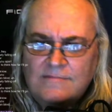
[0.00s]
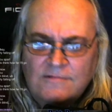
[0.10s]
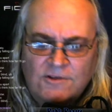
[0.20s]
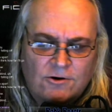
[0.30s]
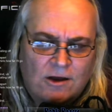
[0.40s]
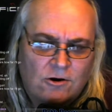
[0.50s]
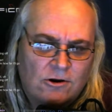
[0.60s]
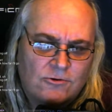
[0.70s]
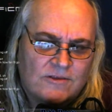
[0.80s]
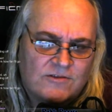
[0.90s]
You know, not only
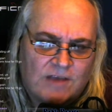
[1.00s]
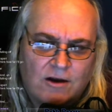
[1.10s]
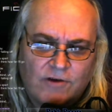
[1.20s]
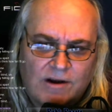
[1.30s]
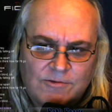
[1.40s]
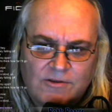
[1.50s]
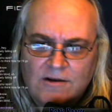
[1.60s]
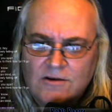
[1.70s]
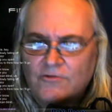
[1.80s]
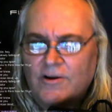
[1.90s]
do they sound great up there, they
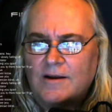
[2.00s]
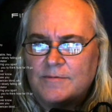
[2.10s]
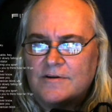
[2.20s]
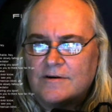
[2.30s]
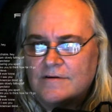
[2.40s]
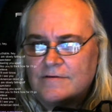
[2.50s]
look great up there.